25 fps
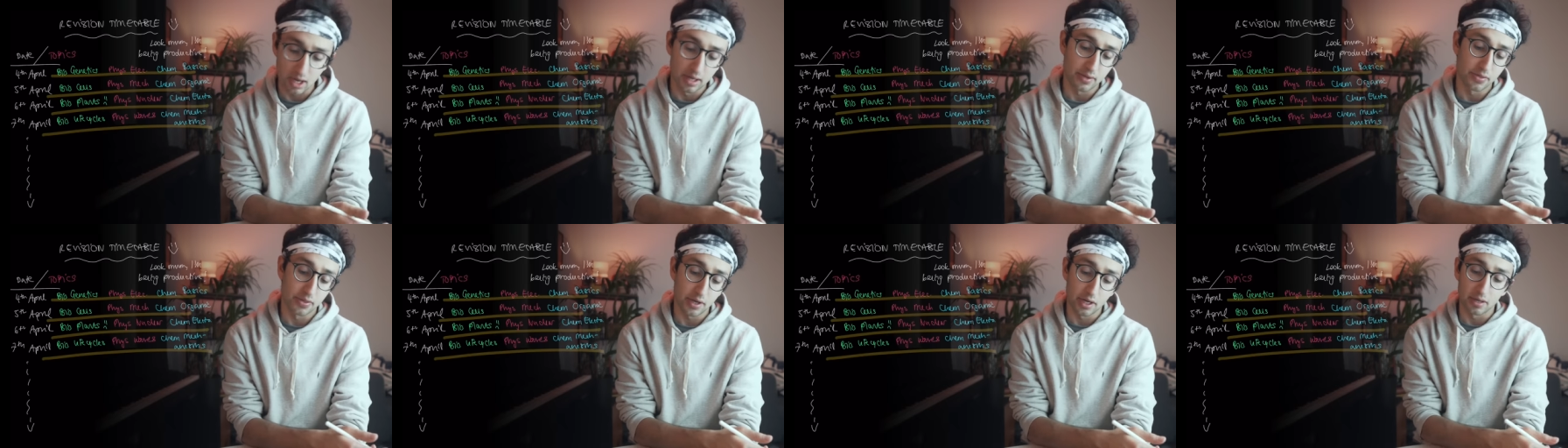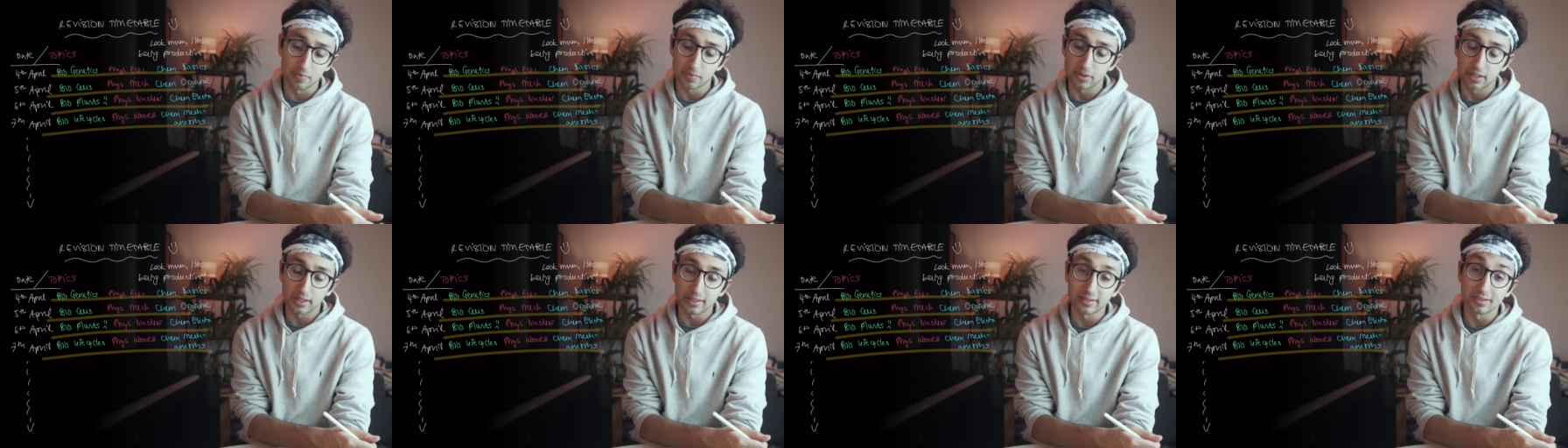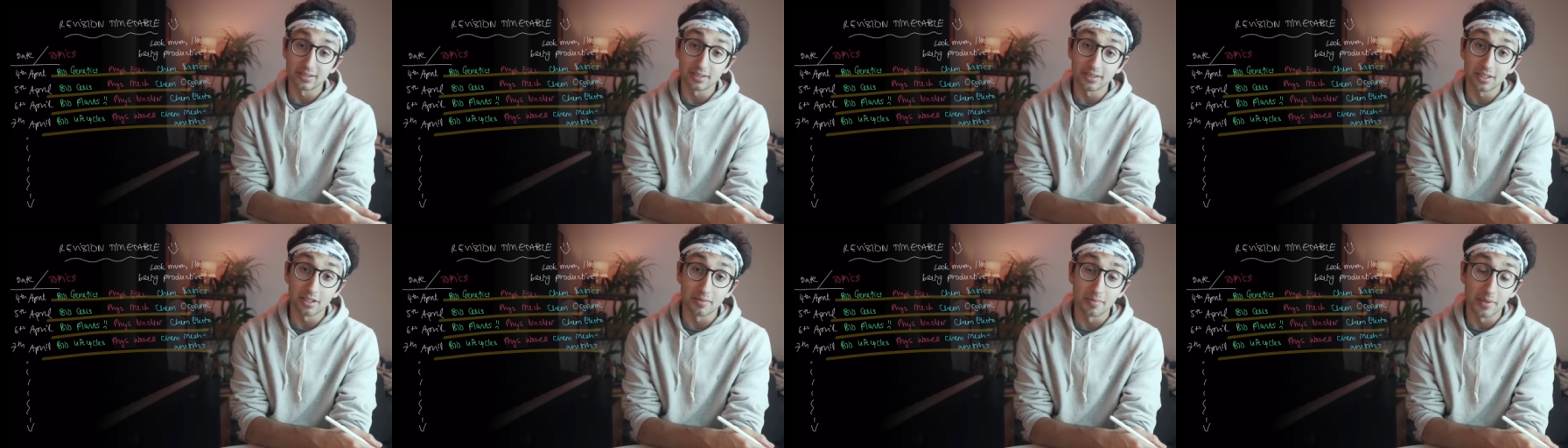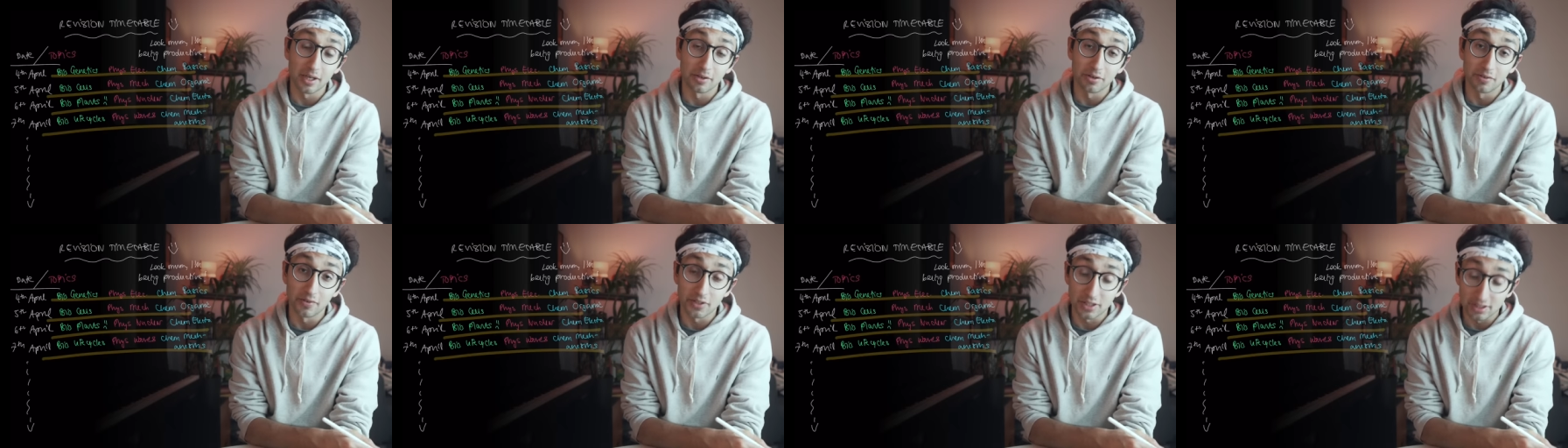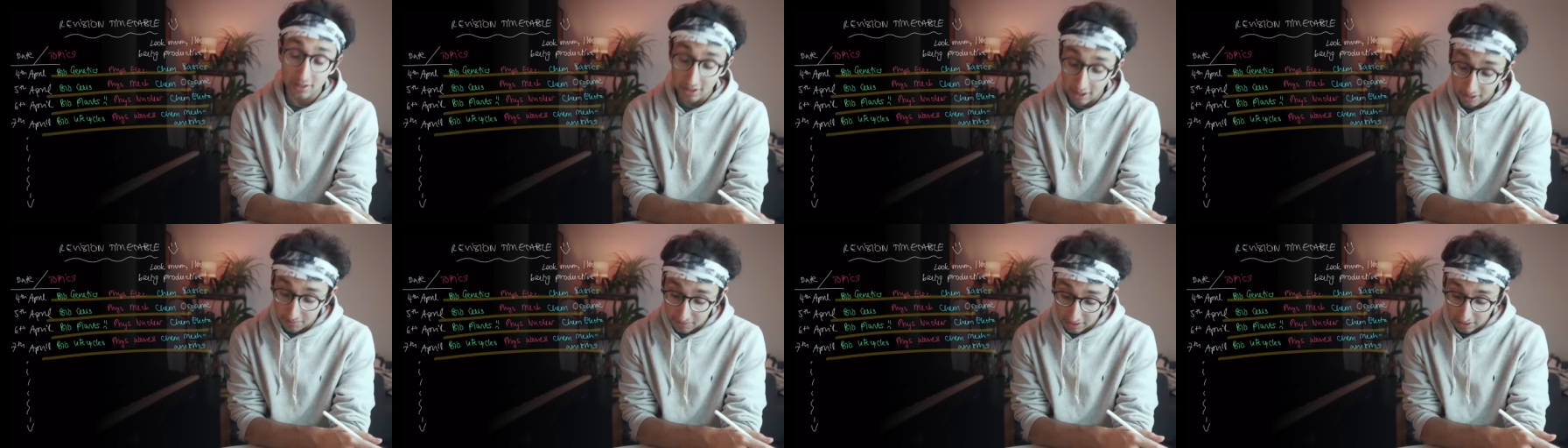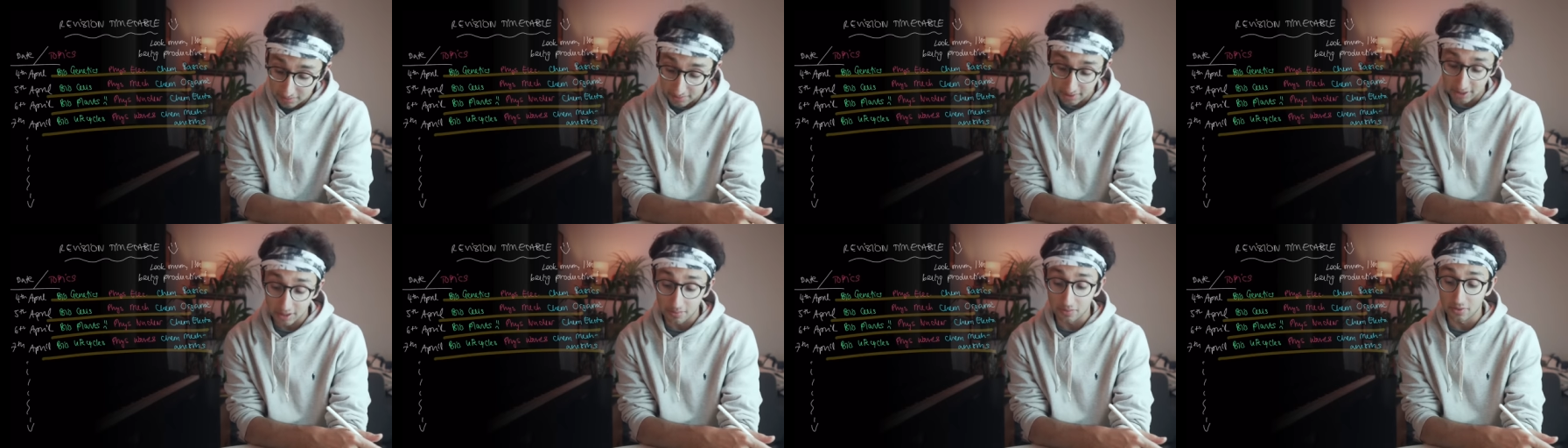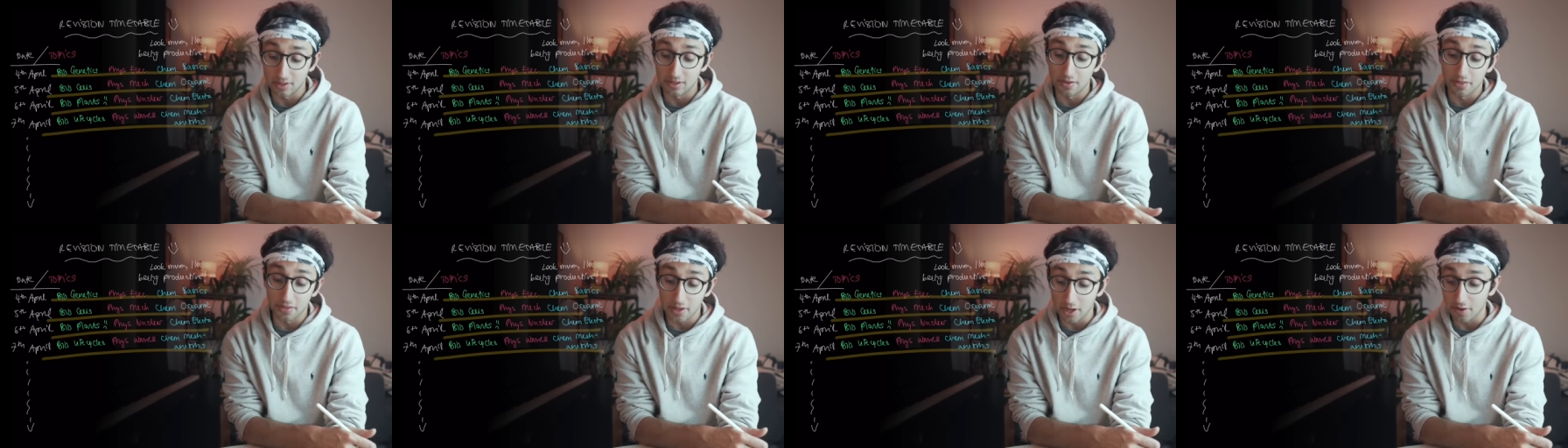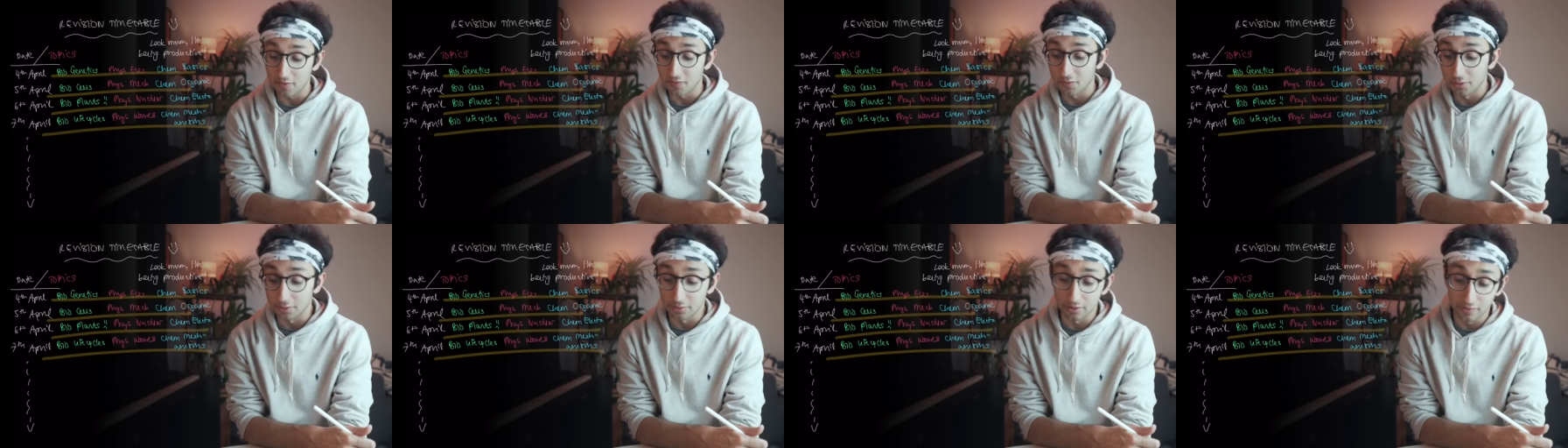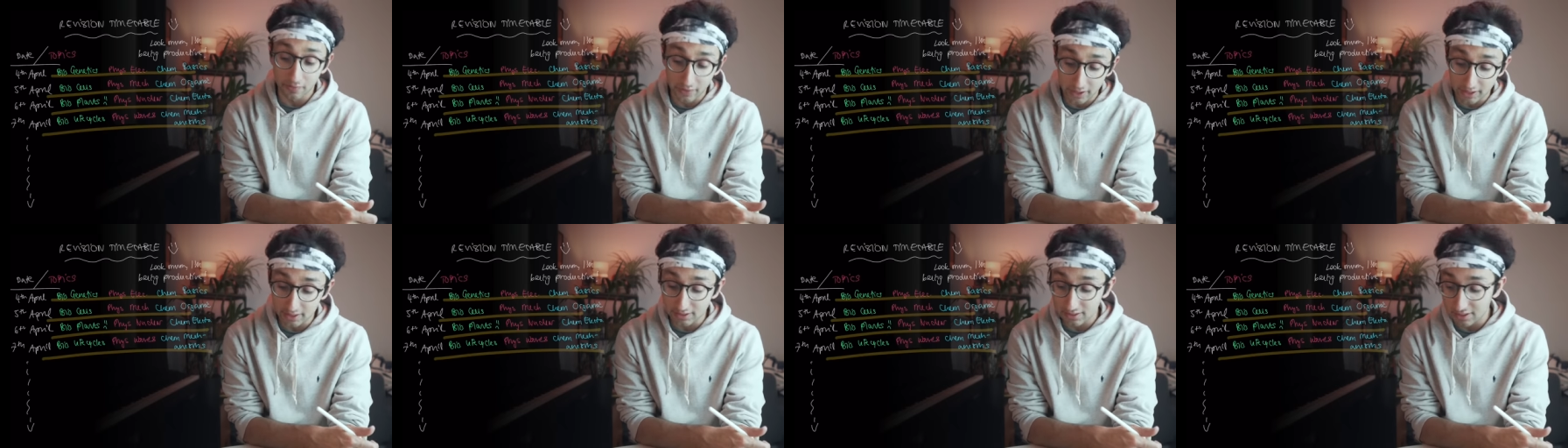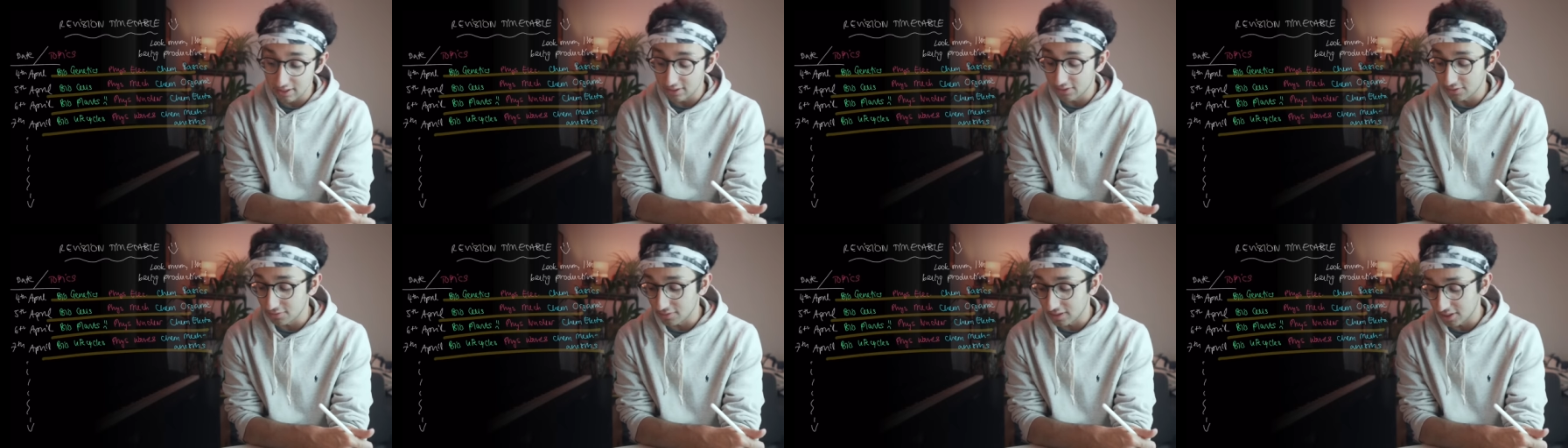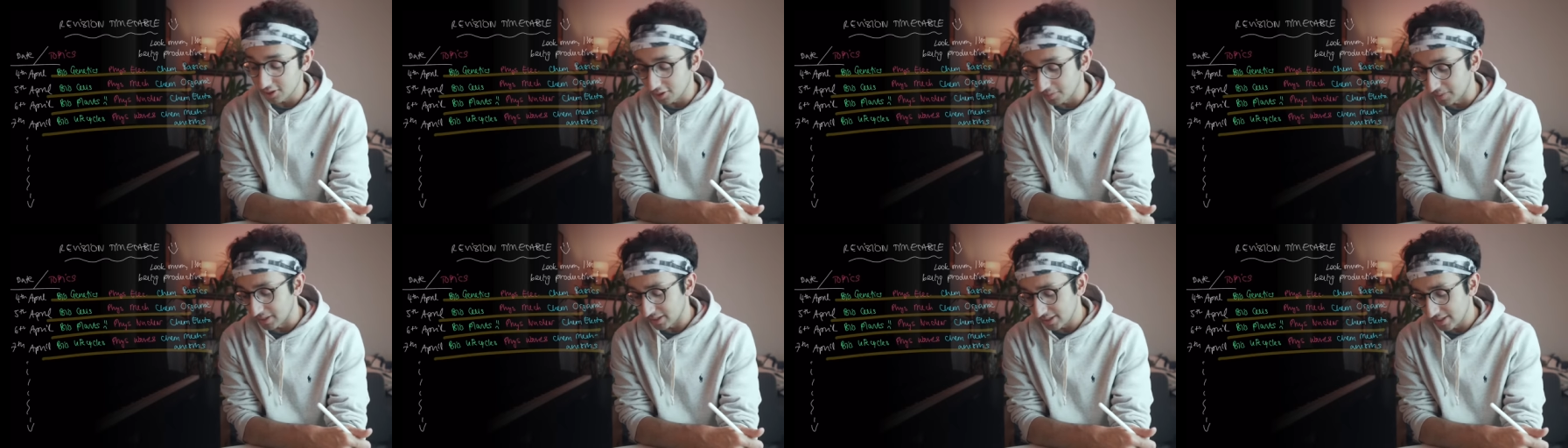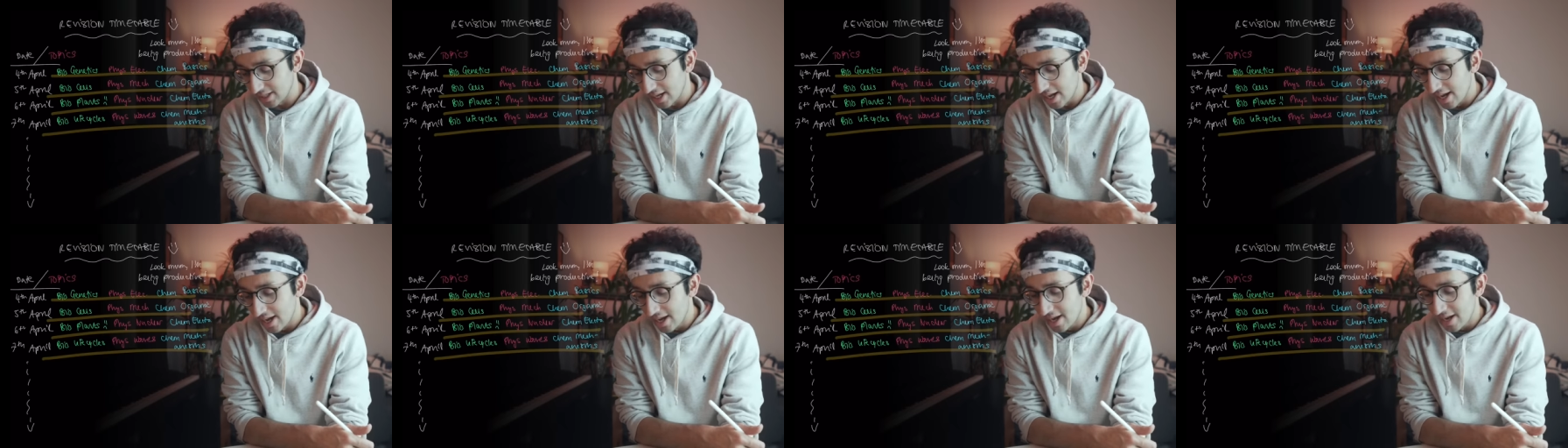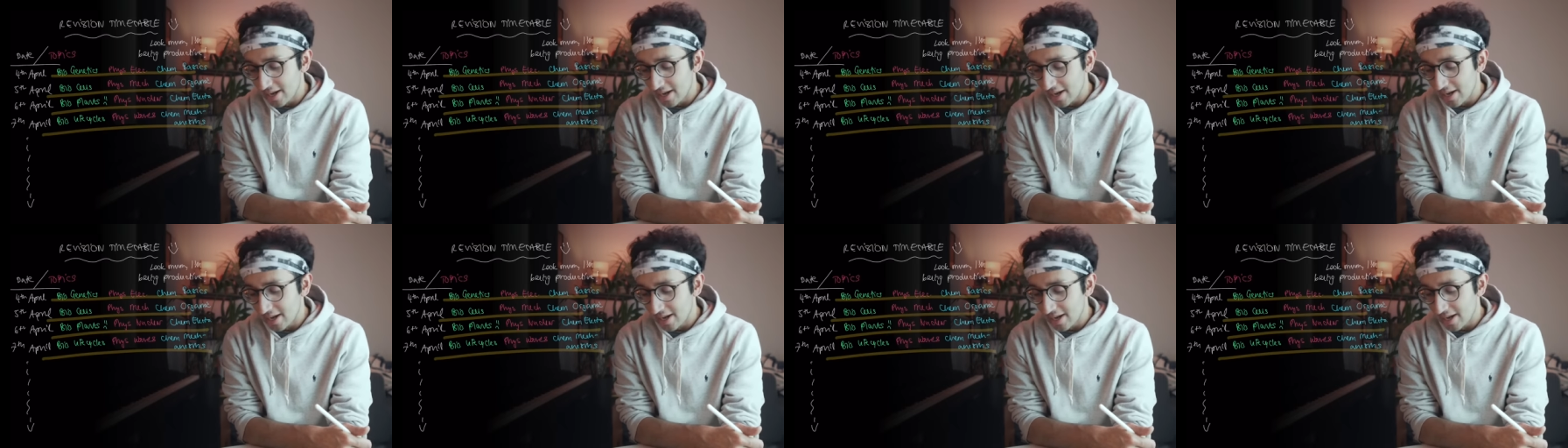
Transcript: I'm going to consult my revision timetable and I'm going to therefore revise these three topics.